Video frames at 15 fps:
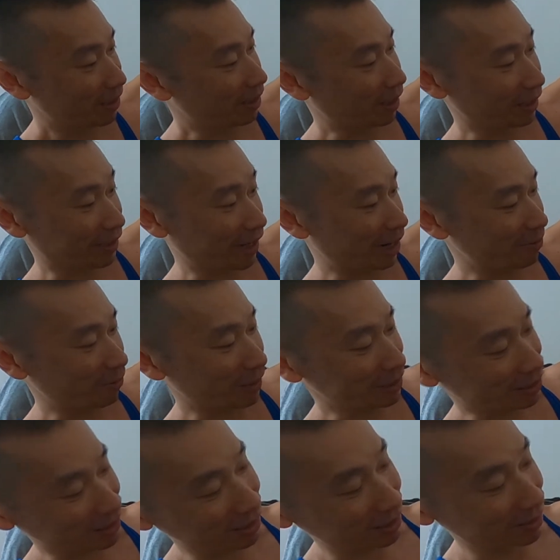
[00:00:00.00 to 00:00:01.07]
I can't wait
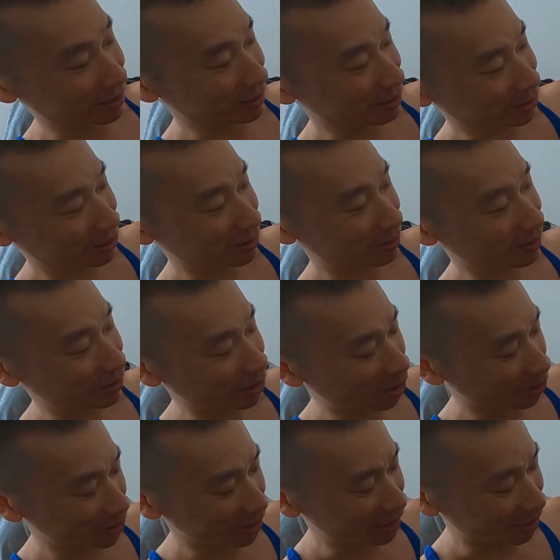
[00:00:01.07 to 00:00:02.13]
to
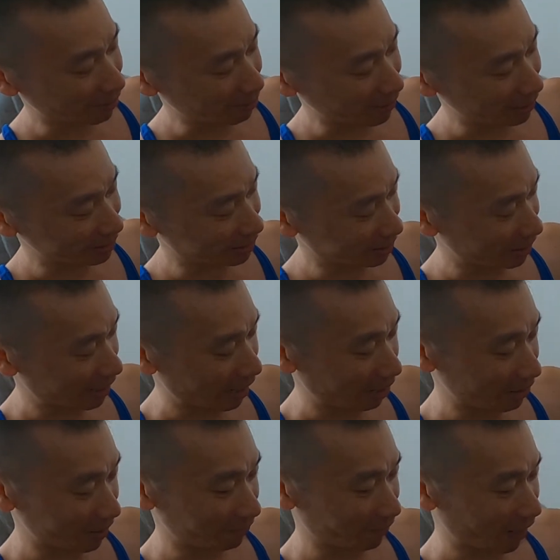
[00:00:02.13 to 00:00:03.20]
load it up and see how
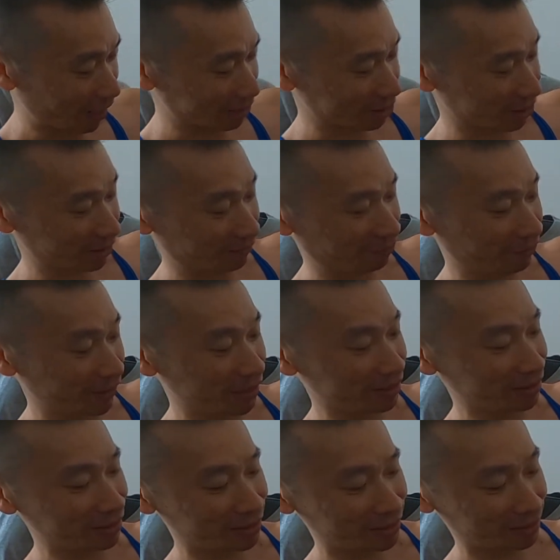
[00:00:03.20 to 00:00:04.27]
it actually
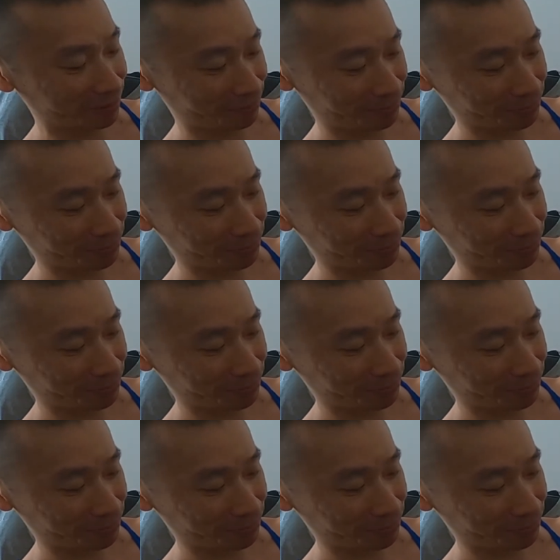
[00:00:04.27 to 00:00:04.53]
feels.